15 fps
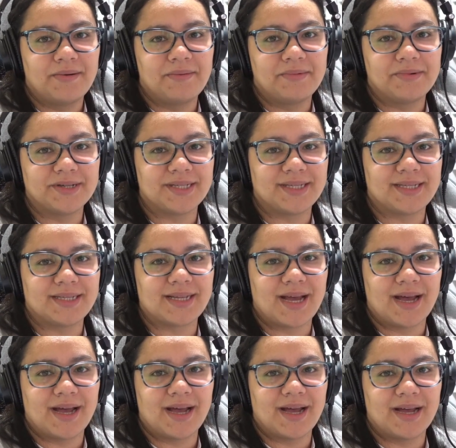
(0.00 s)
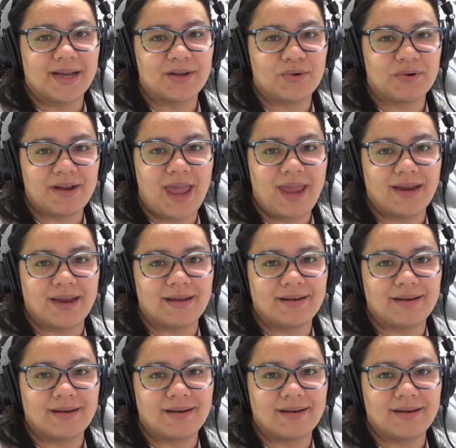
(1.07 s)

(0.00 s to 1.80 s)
was creating.